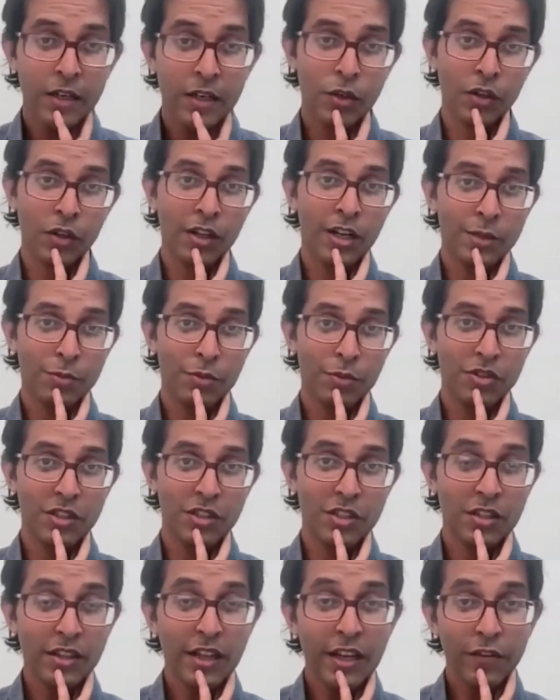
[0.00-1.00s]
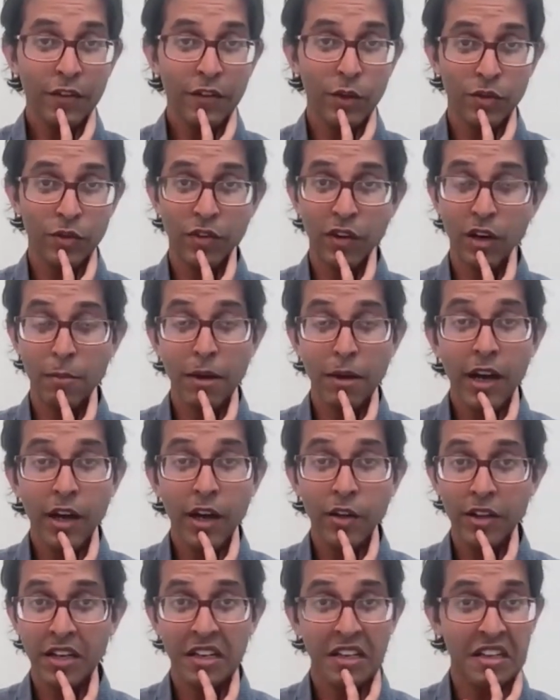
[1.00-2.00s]
during the hospitalization. Thankfully, it was very
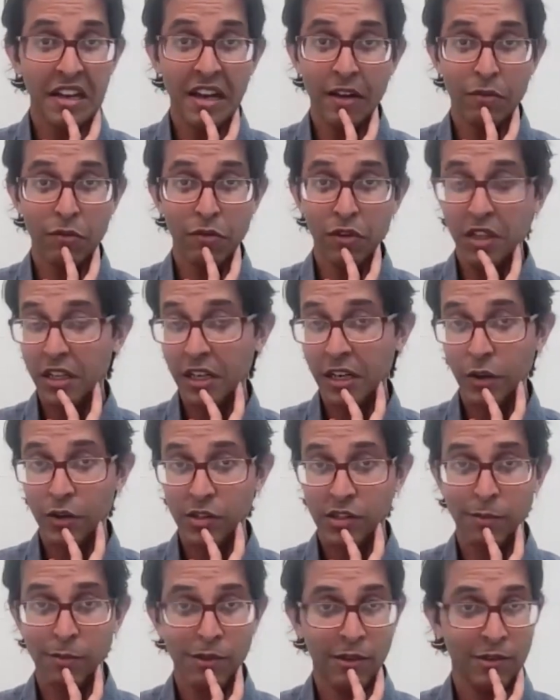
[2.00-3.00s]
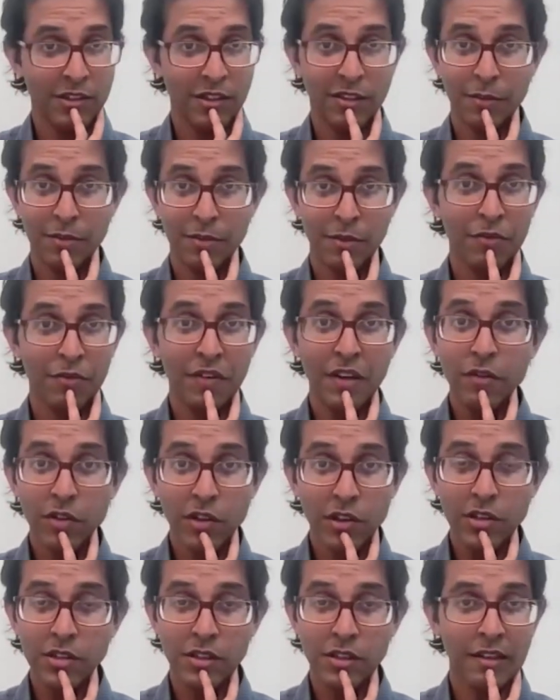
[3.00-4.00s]
mild, and he had really no symptoms except some
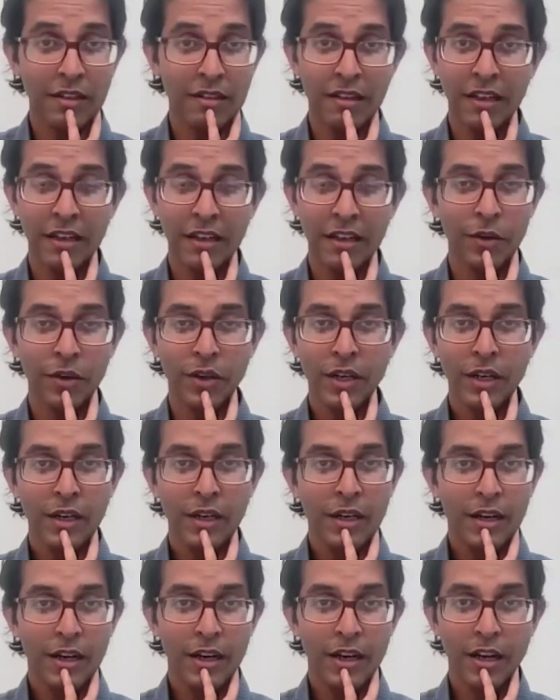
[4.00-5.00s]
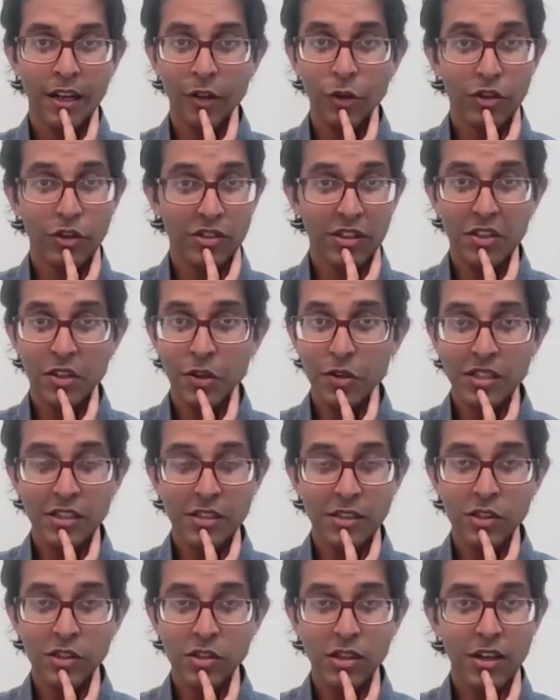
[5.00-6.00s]
fevers and, leukocytosis
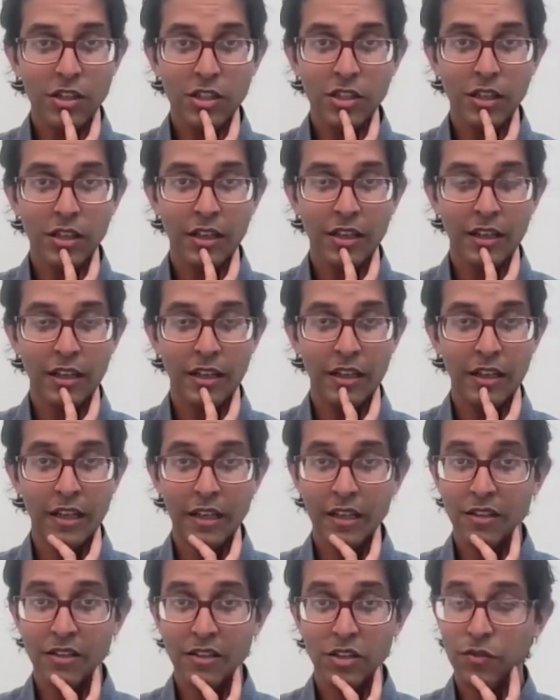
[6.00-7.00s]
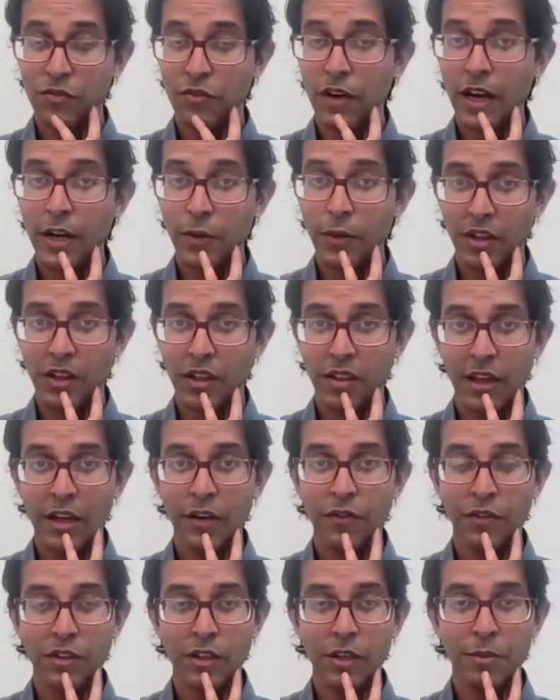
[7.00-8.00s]
and such, and he did just fine with it,
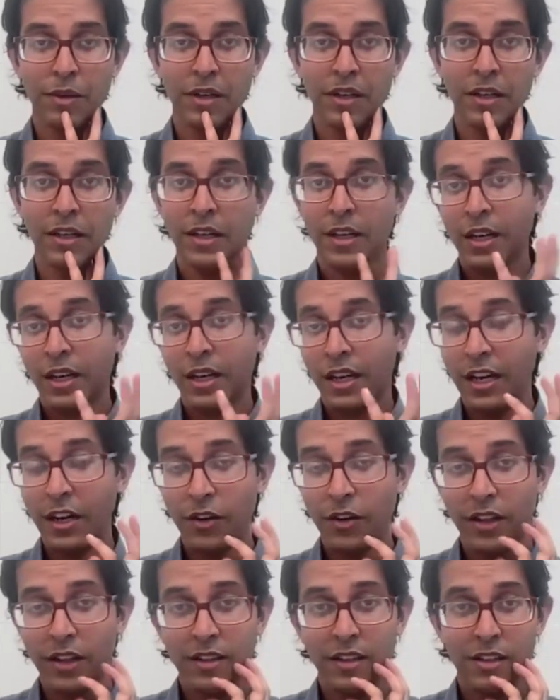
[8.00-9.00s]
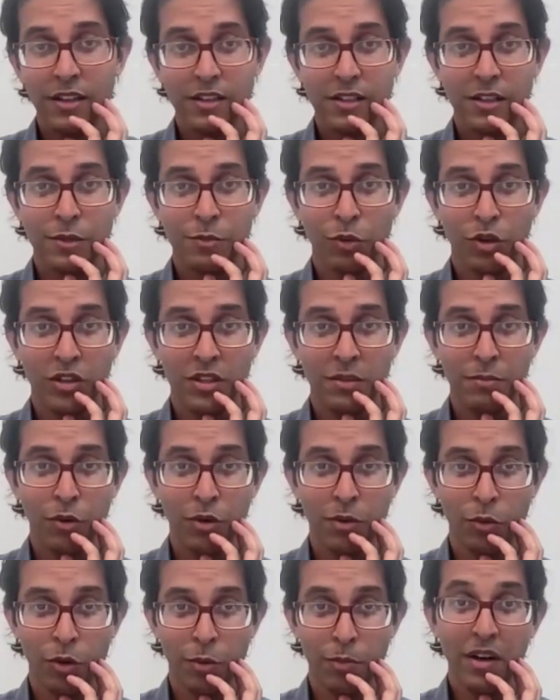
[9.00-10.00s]
thankfully. But that there's more
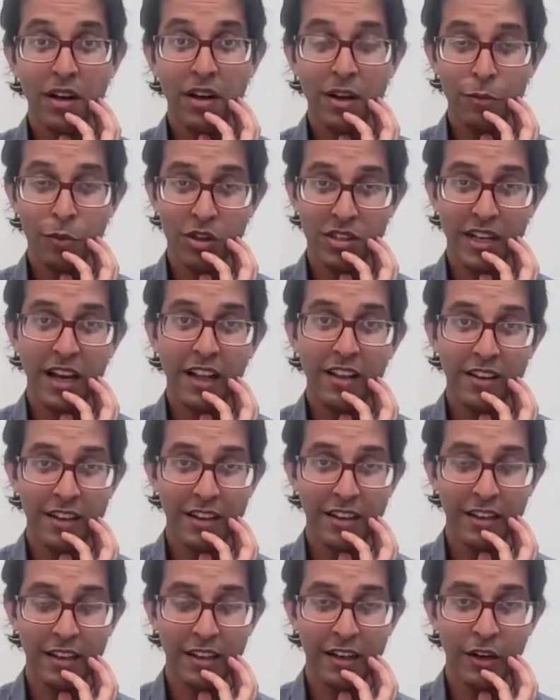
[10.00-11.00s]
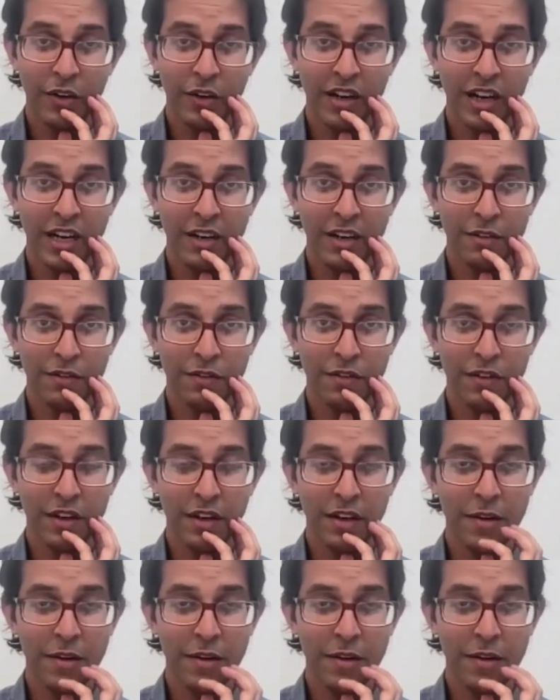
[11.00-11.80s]
morbidity, mortality, kind of